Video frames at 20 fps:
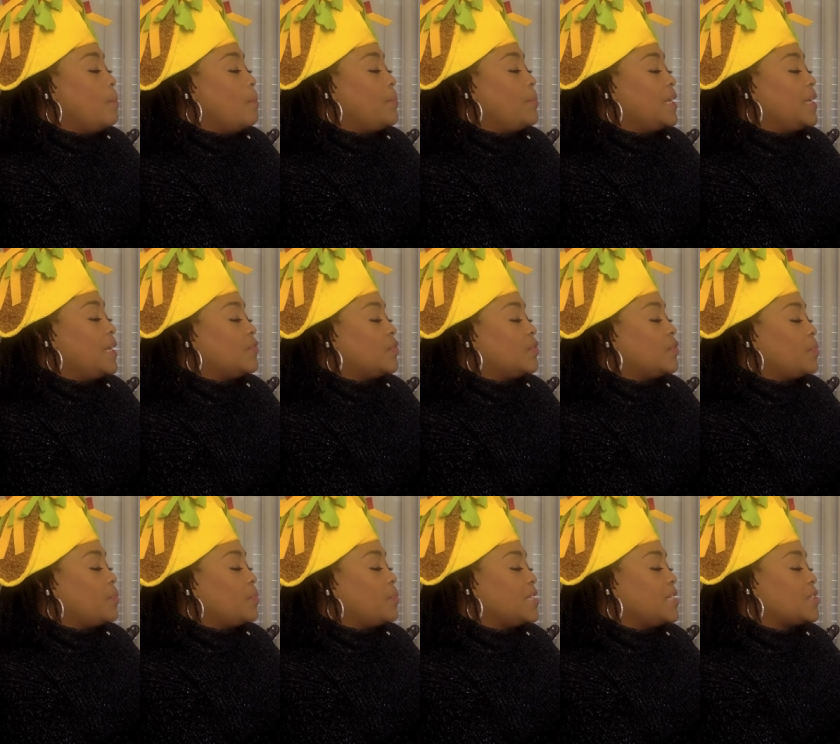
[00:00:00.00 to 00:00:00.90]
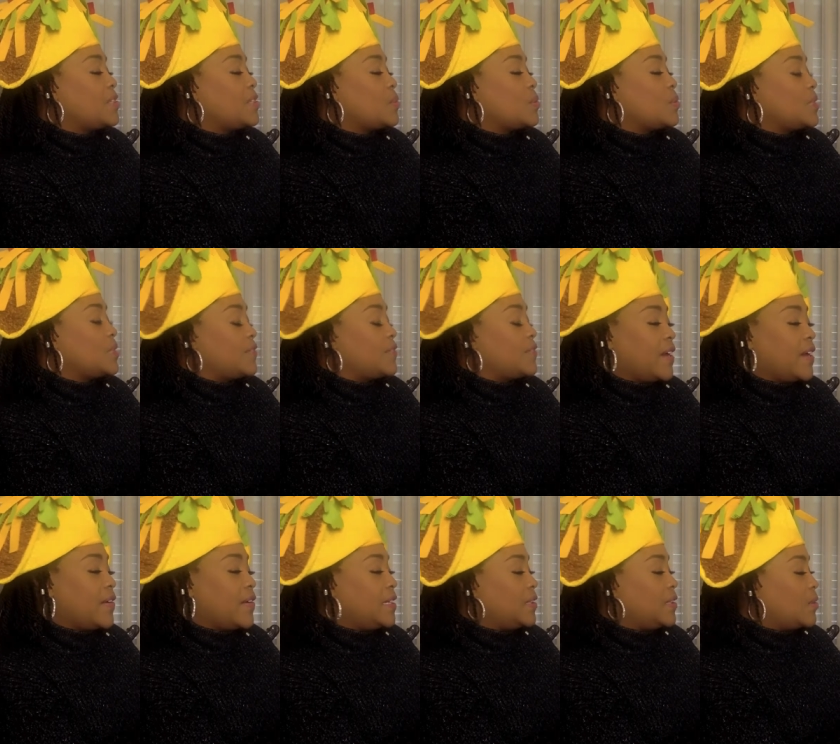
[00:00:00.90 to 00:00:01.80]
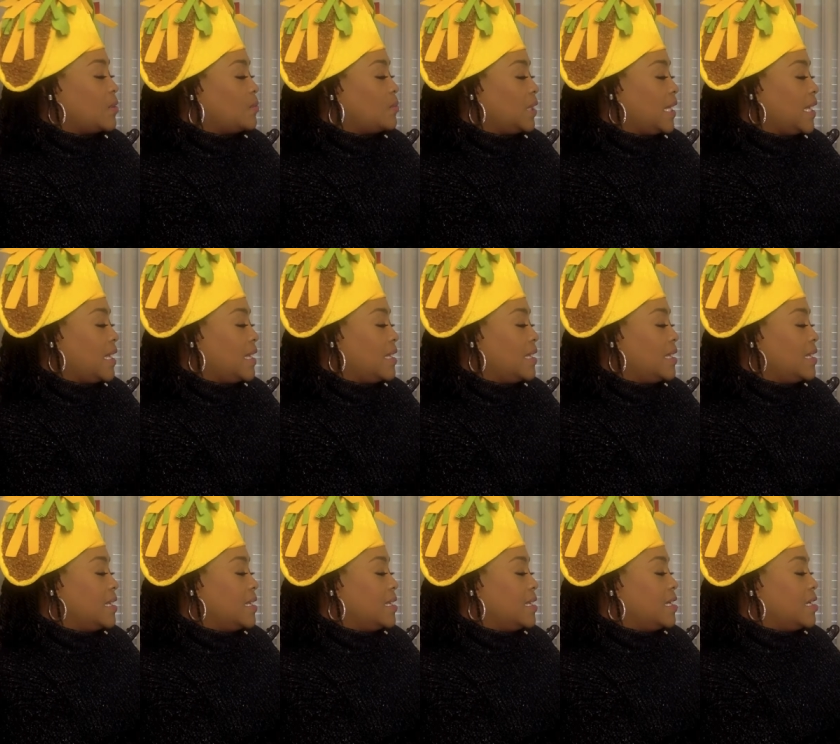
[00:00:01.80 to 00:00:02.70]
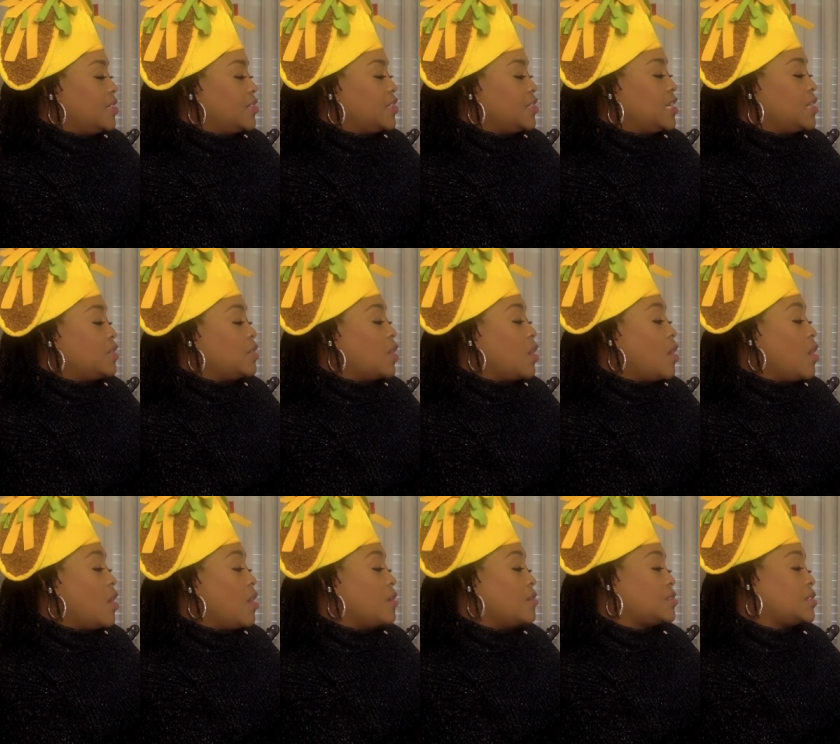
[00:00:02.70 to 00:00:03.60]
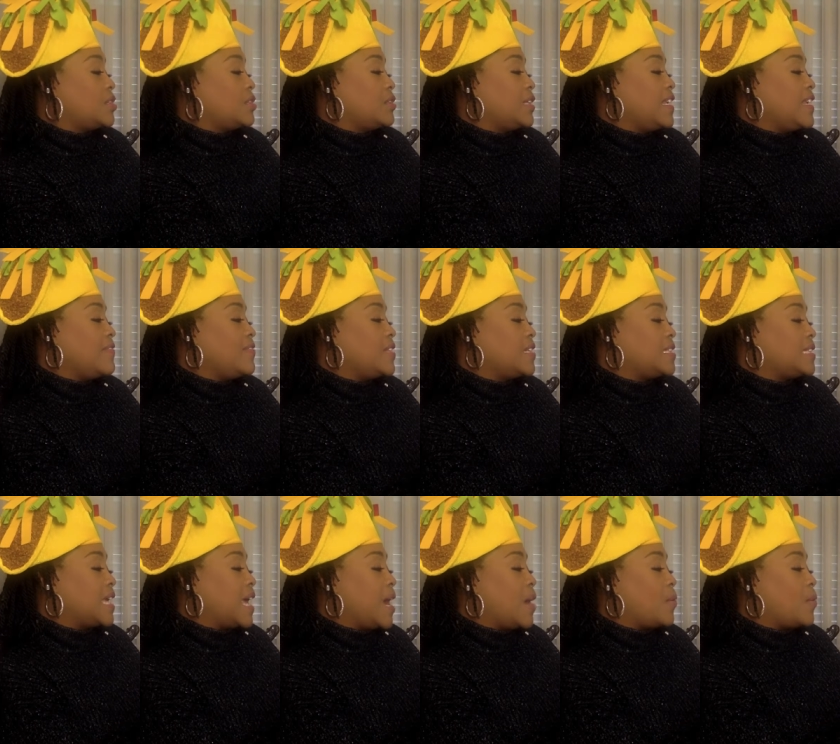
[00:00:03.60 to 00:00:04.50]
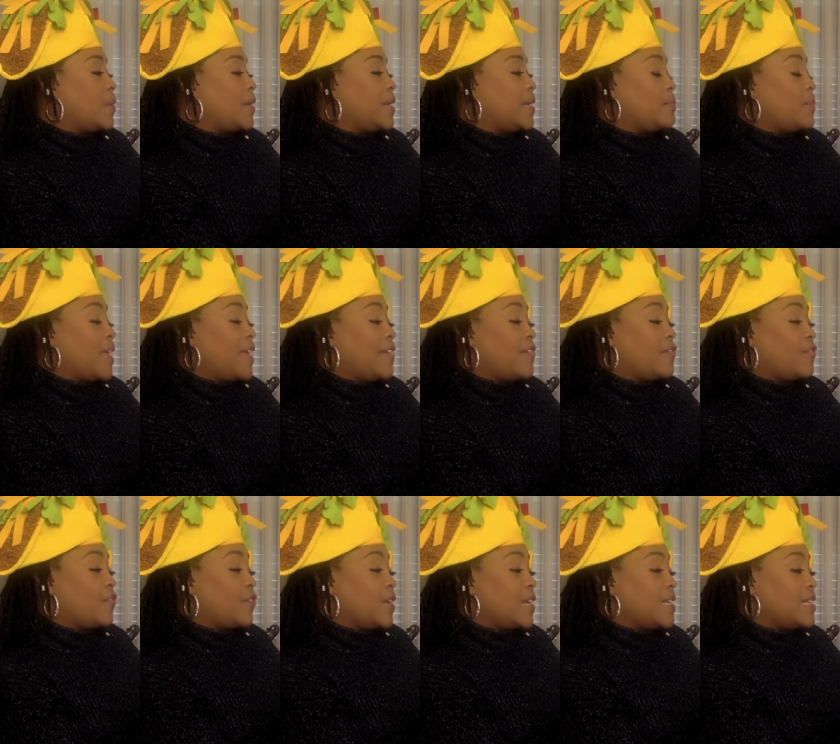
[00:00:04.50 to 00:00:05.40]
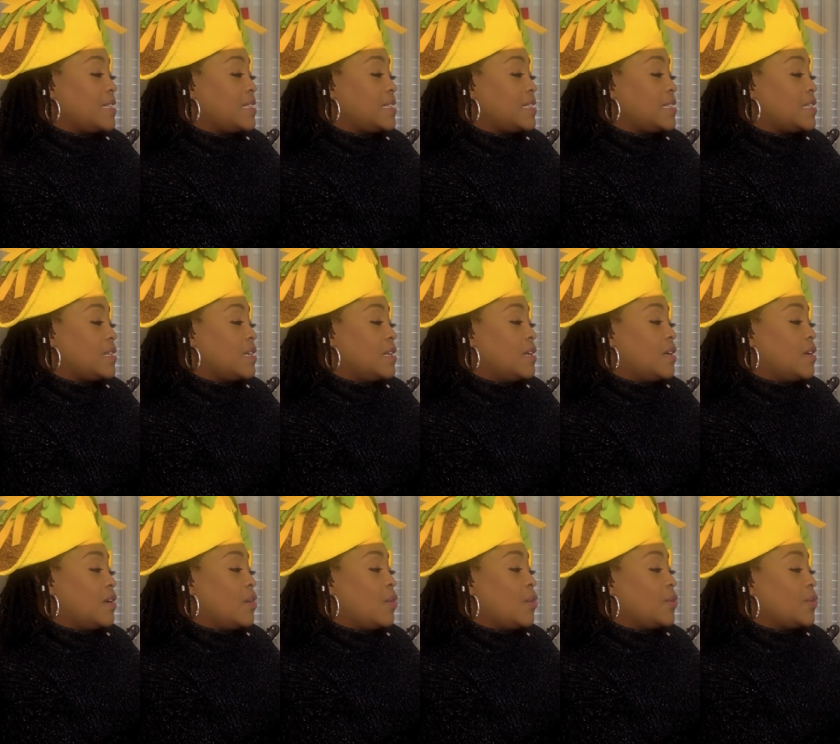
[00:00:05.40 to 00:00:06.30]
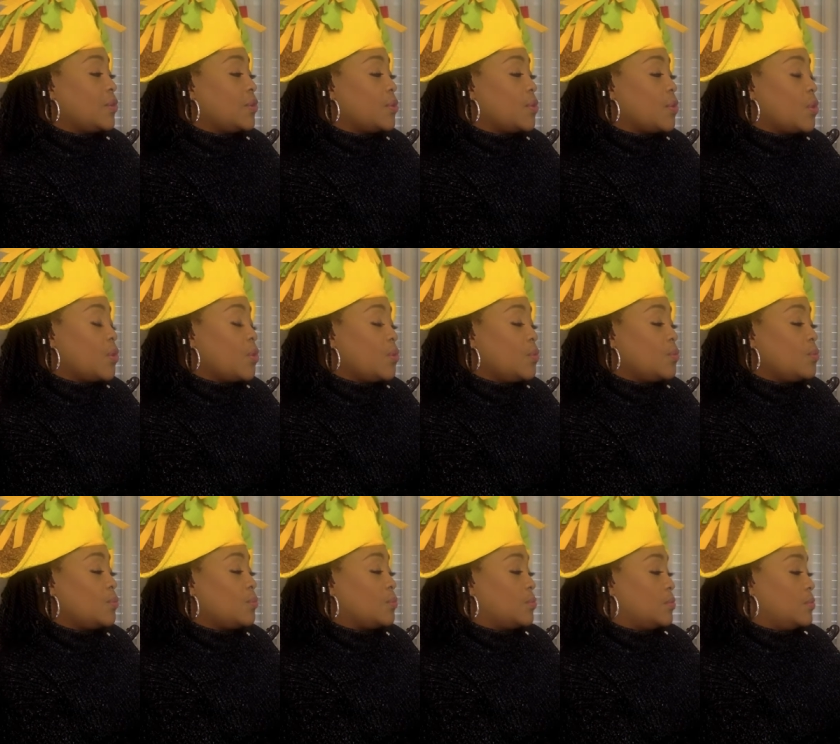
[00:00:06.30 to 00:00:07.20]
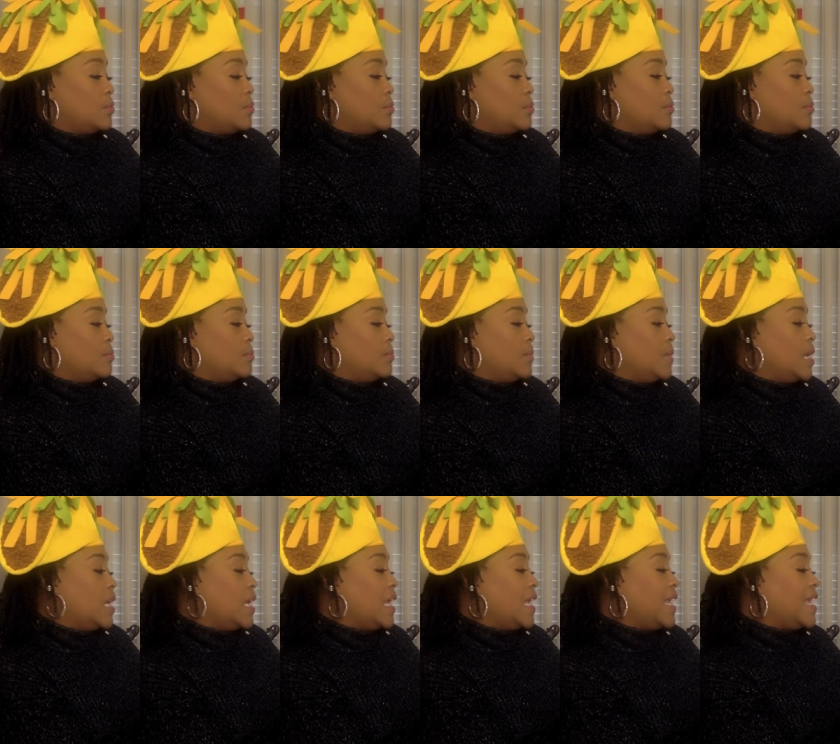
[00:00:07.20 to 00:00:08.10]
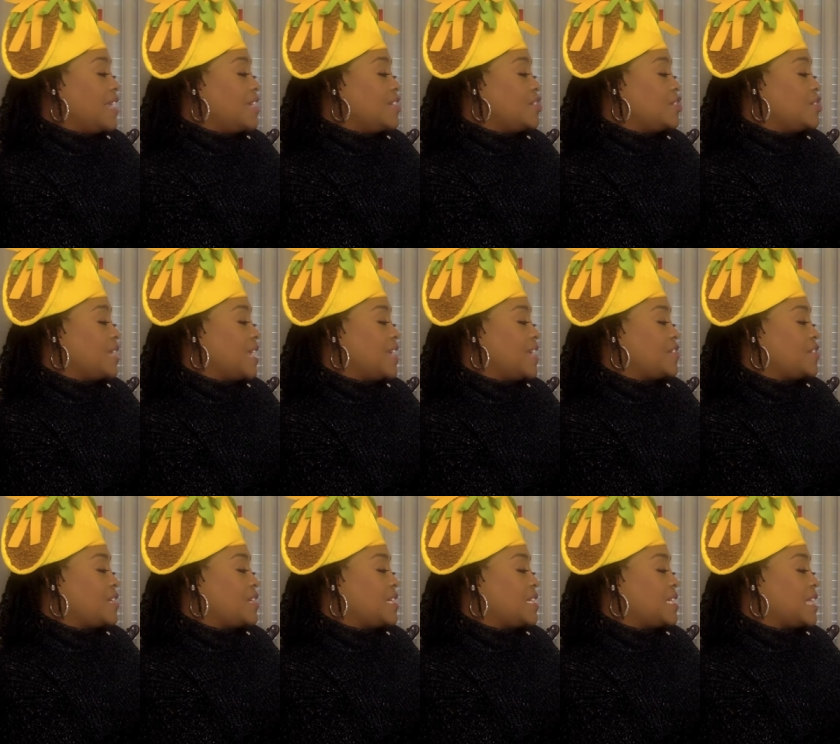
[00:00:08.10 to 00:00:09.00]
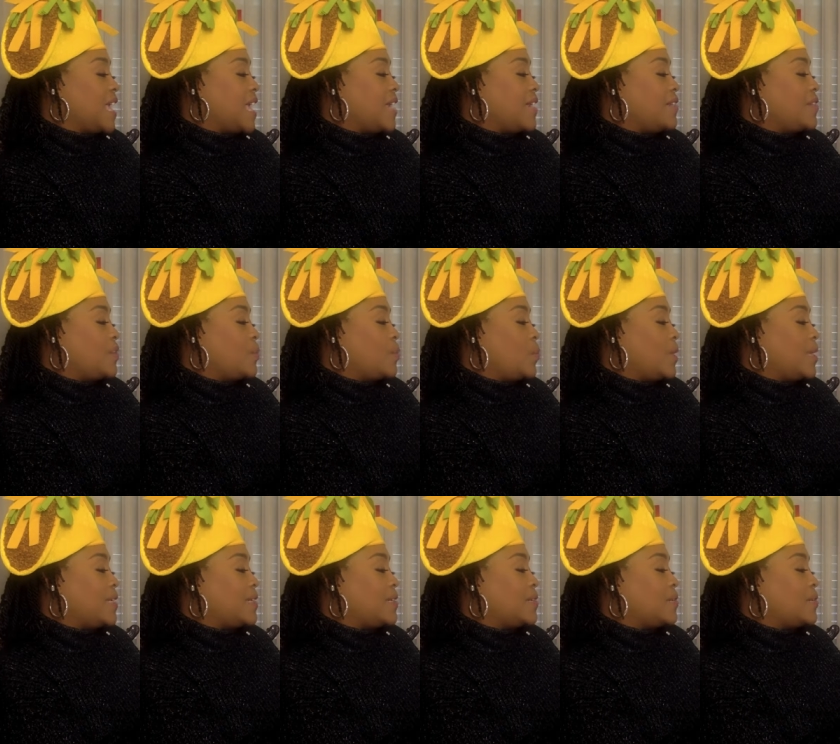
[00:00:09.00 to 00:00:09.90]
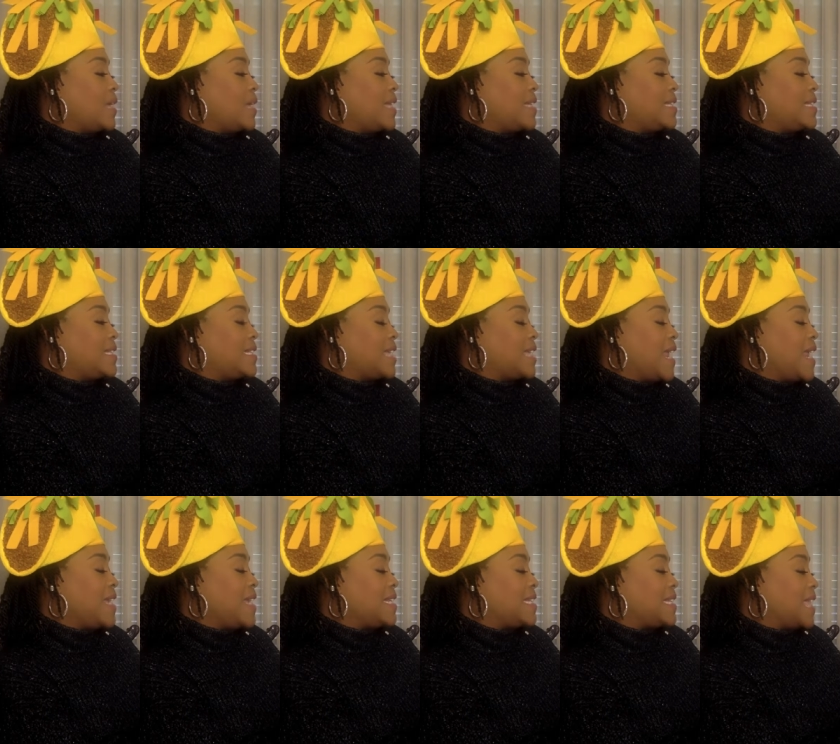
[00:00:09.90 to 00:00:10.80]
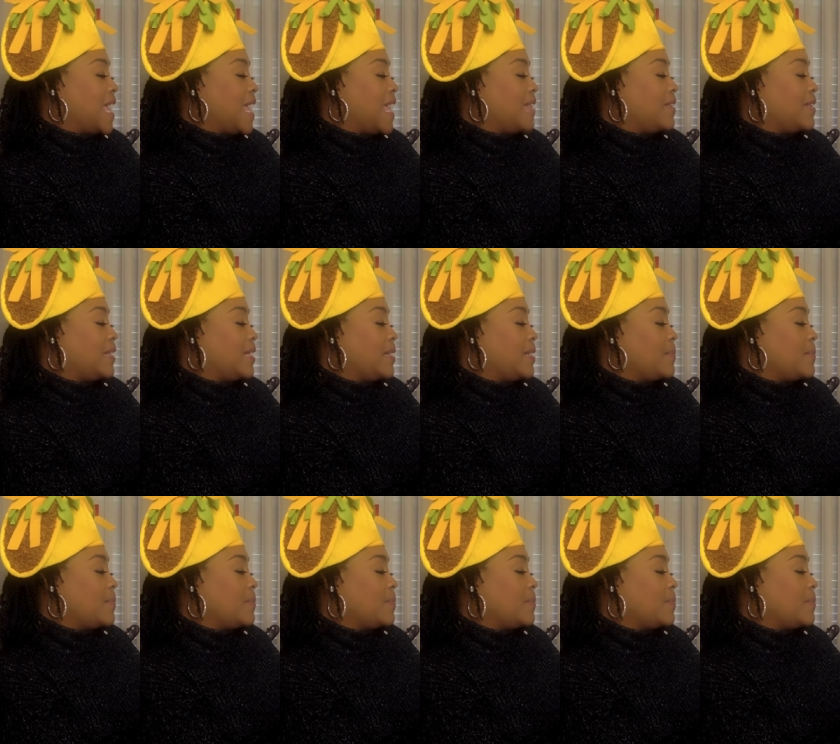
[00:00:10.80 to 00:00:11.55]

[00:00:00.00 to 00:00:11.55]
But Rapunzel was very lonely. She longed to leave the tower and make friends on her own. Each day she sat at the window and sang sadly,